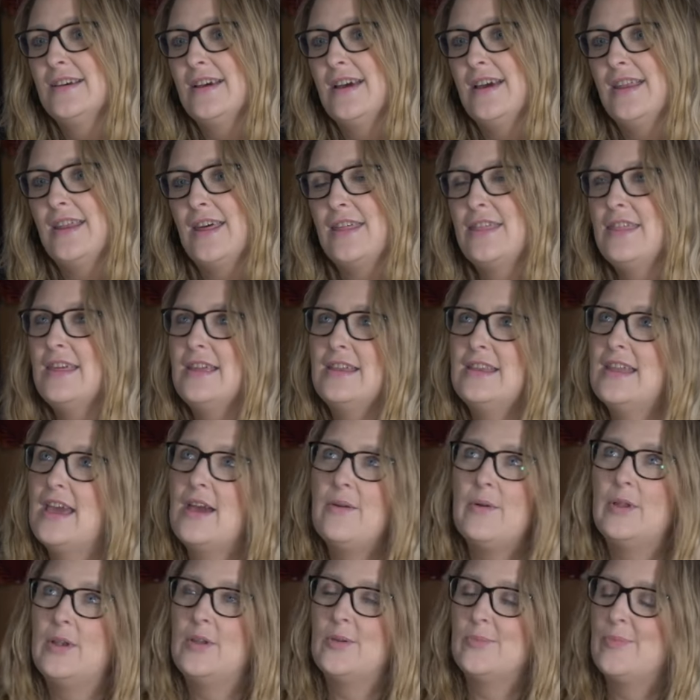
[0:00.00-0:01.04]
And I think
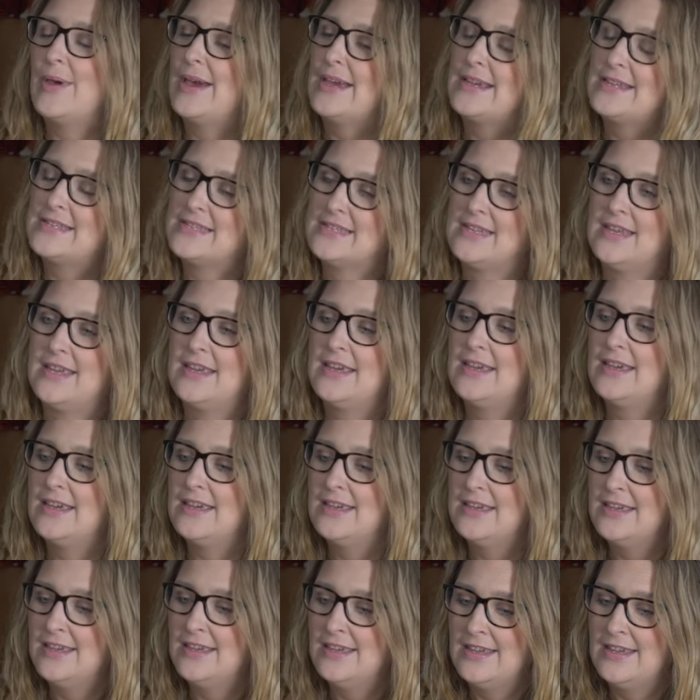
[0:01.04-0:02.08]
now I look back at it,
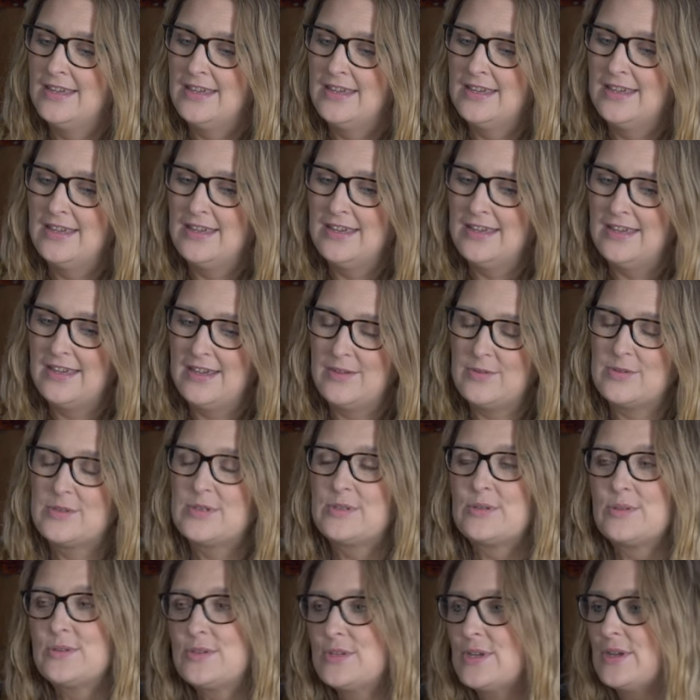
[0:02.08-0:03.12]
it was
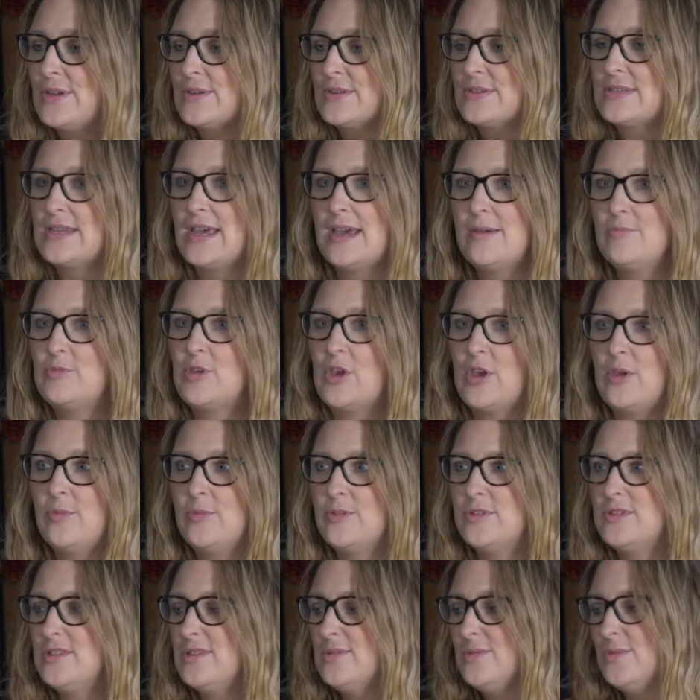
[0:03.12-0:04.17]
such a long time ago,
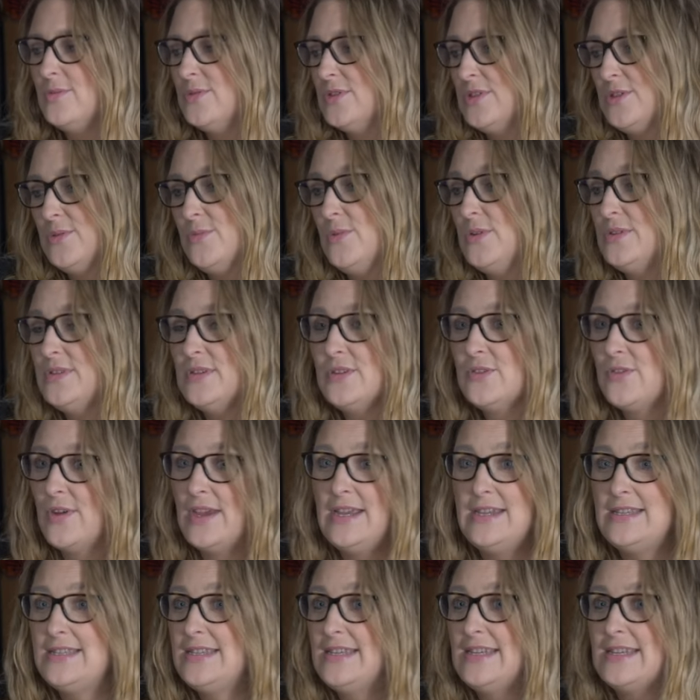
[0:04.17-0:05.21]
but she was a
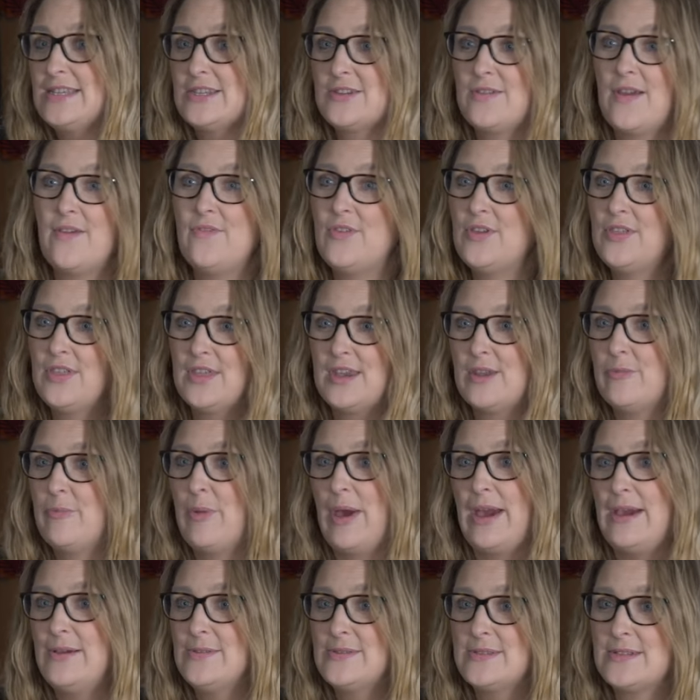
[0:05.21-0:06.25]
great teacher, everything
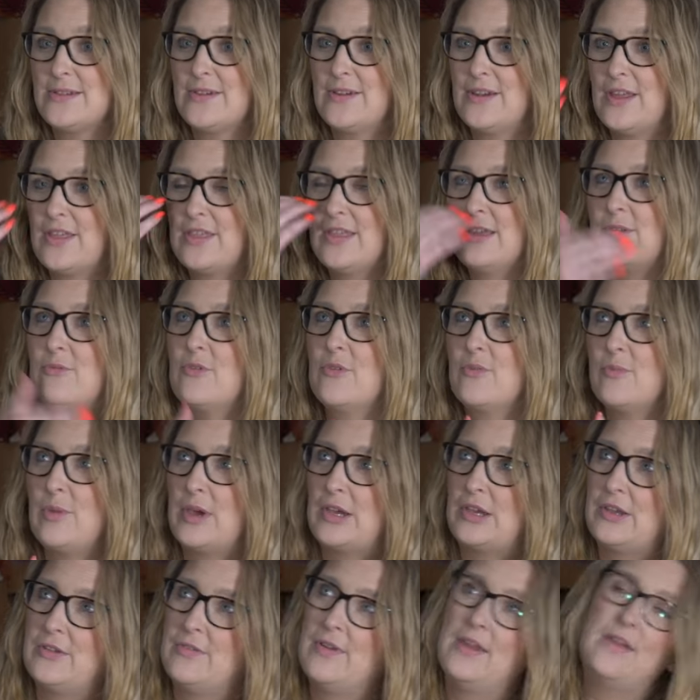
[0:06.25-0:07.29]
about her. And I think with my
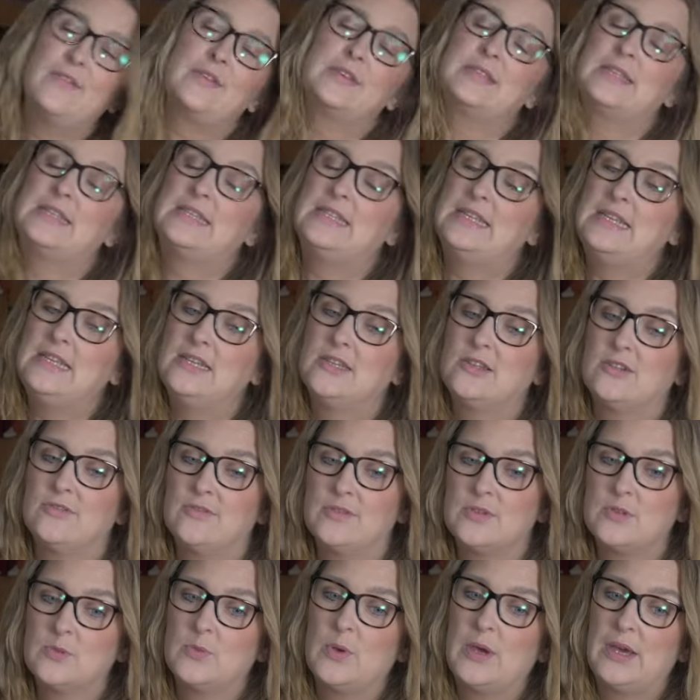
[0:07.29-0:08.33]
career as a teacher
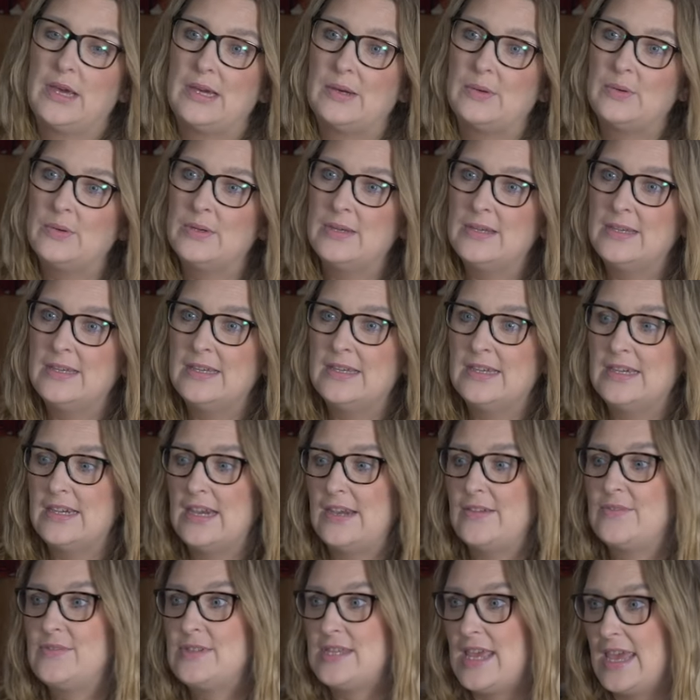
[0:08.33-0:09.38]
as well,
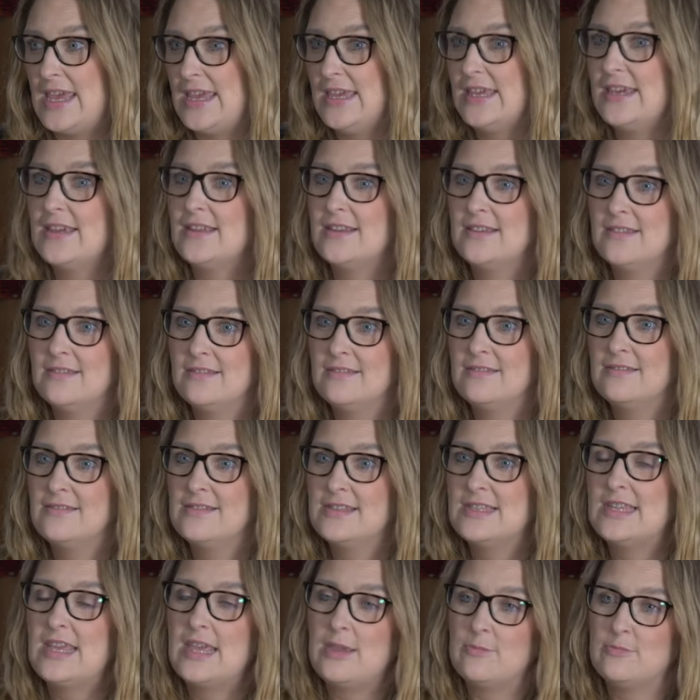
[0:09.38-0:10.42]
I've taken
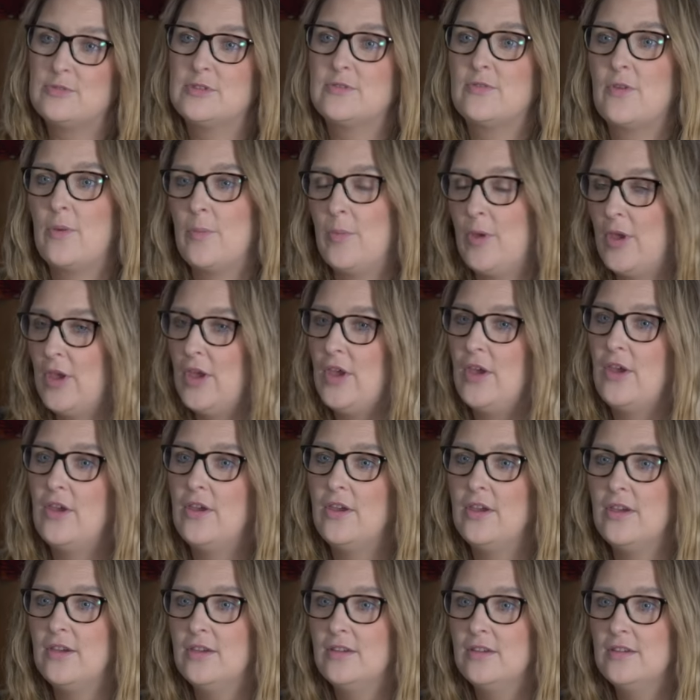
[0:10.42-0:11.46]
tips from
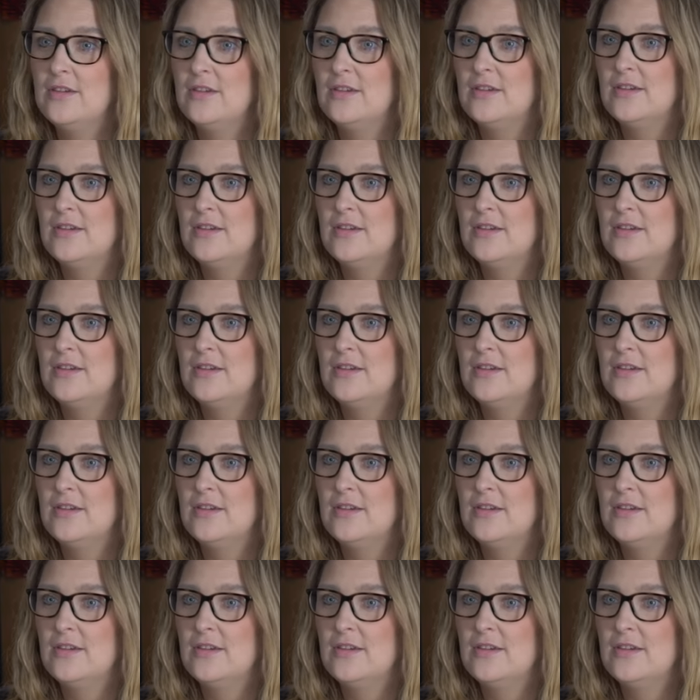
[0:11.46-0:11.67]
her.